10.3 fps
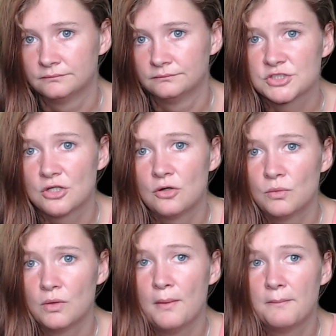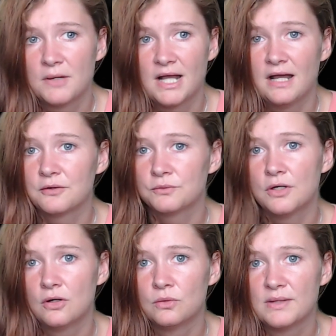So I don't
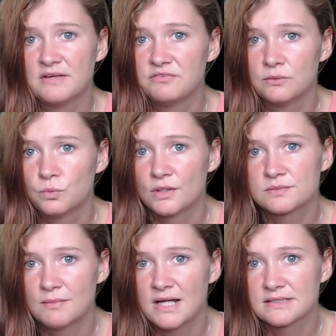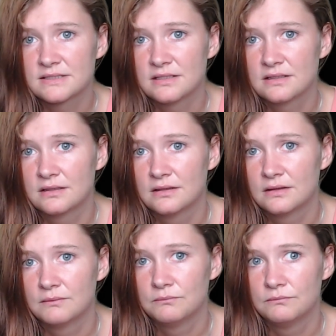know if it was Marty.
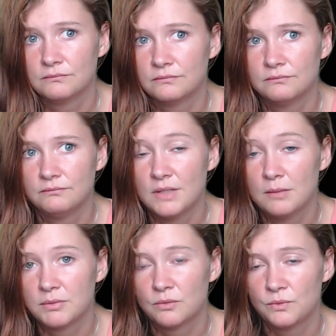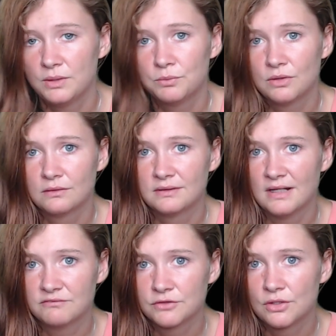Maybe we will
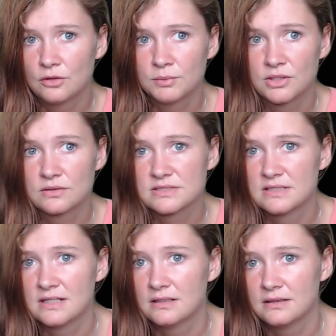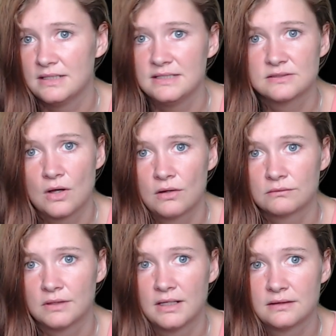never know because they, he's
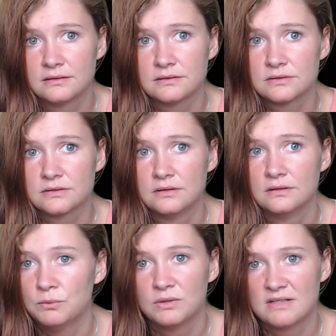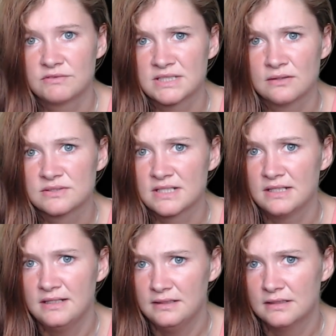gone and you will never tell us that
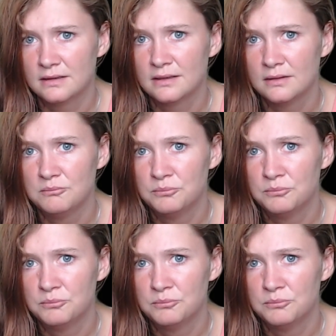he did it.